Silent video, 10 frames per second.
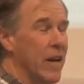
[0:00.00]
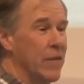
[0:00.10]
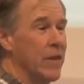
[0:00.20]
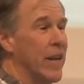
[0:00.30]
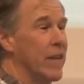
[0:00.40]

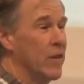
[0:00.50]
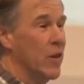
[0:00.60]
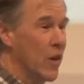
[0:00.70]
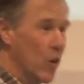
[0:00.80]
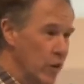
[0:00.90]
given as
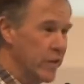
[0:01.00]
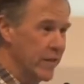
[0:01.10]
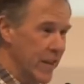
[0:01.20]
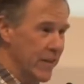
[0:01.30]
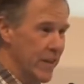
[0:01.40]

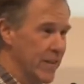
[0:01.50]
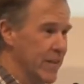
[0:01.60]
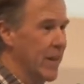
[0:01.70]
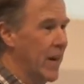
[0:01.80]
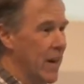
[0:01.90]
conclusive evidence
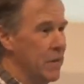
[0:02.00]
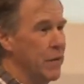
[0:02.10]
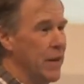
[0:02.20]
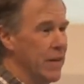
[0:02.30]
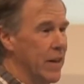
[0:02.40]
that a high-fat